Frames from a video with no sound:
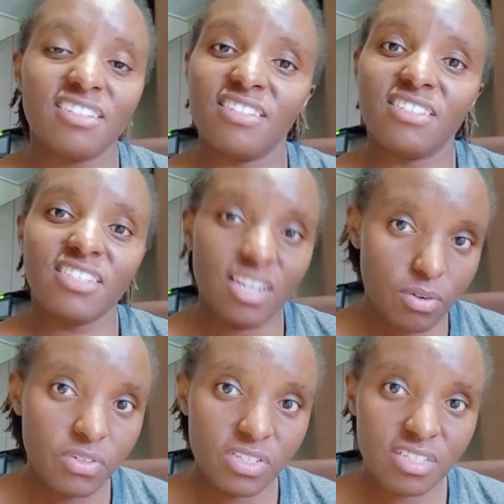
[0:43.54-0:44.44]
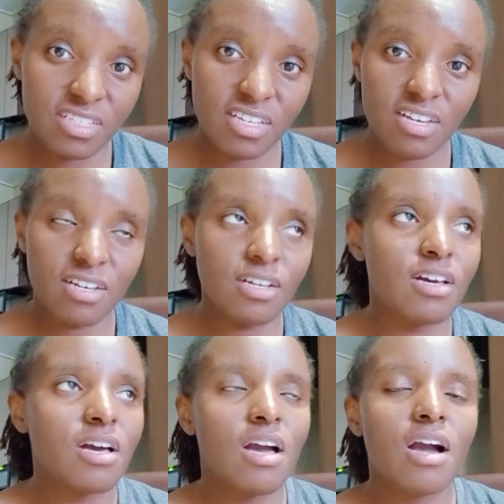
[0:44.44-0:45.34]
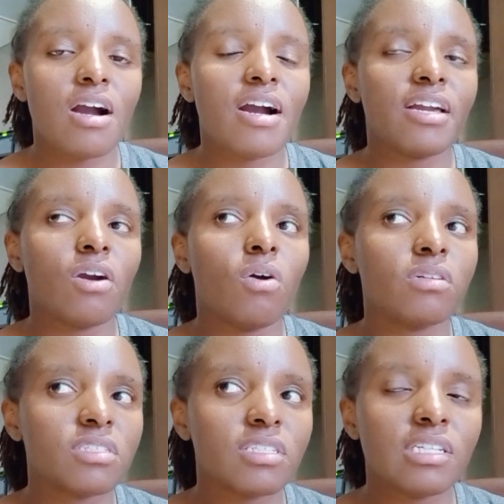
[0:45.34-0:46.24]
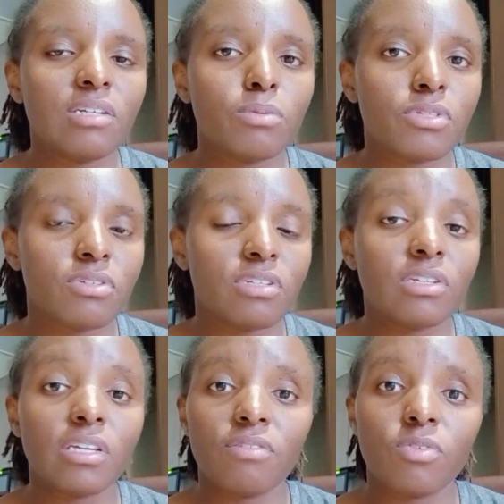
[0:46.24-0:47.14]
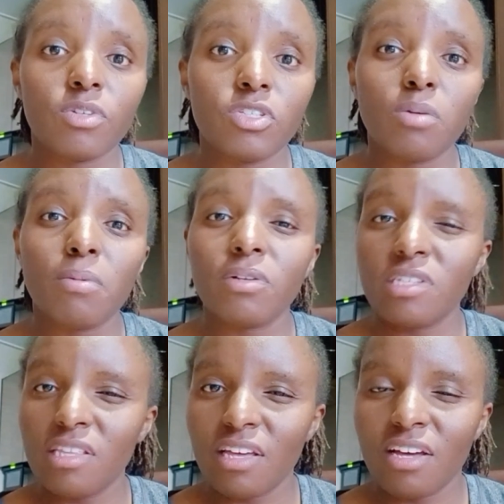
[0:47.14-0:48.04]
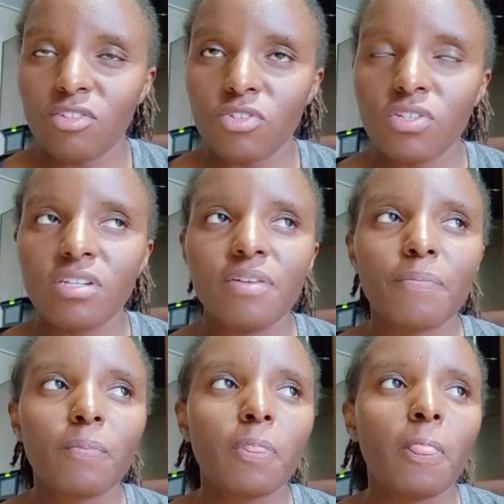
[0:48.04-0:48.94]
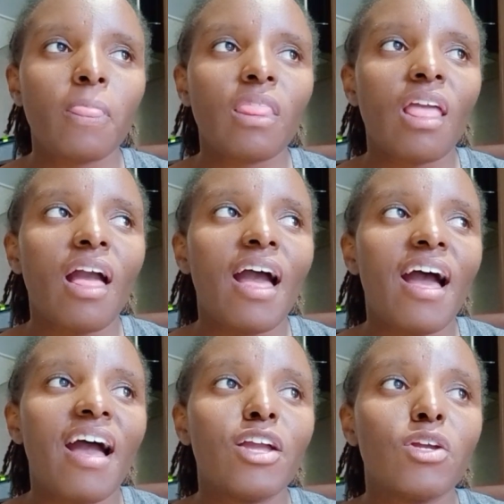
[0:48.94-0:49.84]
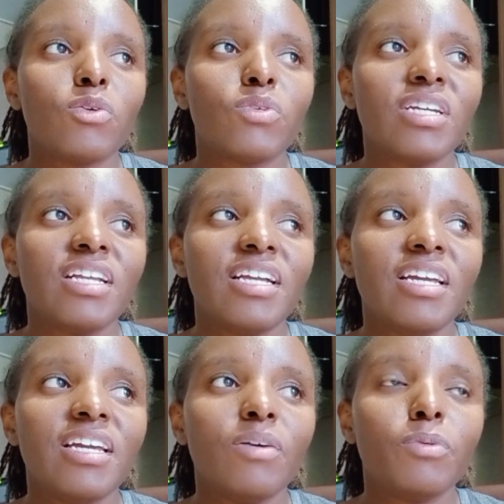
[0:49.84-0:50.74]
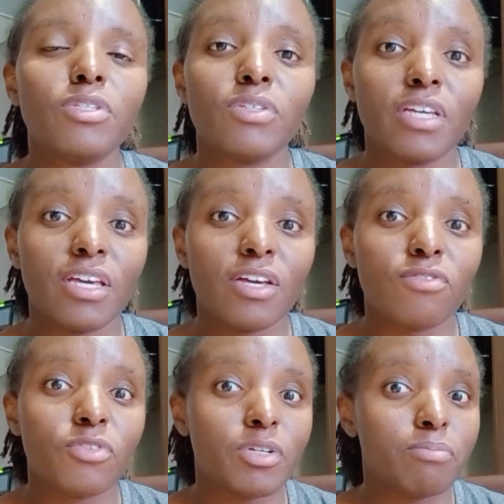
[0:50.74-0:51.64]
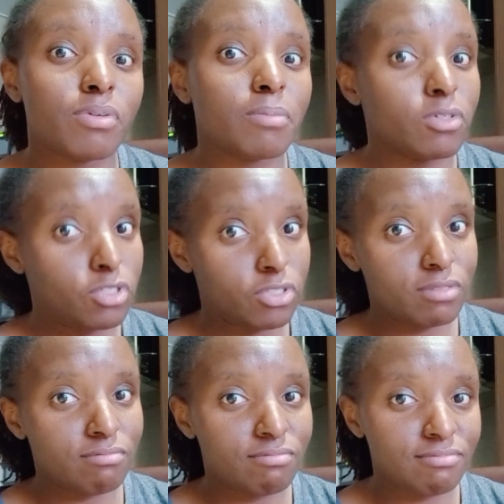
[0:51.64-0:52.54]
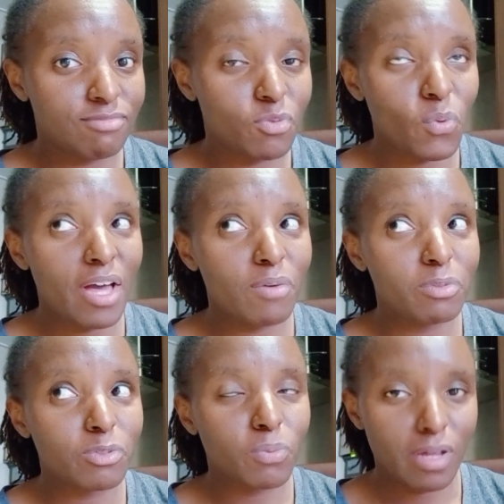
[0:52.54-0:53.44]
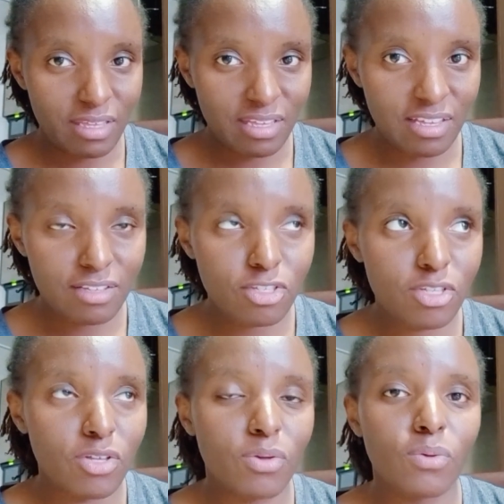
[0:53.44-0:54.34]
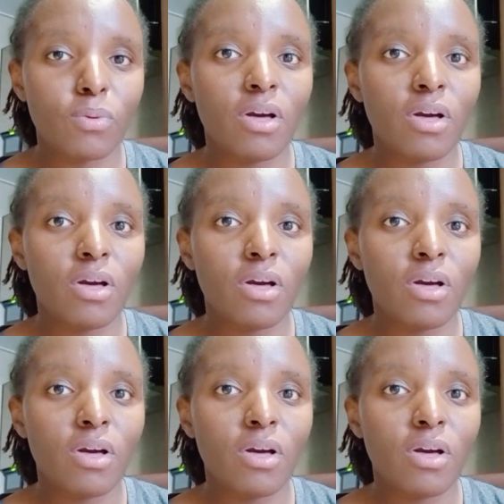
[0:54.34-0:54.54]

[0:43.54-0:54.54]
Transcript: January this year, I honestly was not looking for a job outside the country. I really was looking for a promotion where I was working. So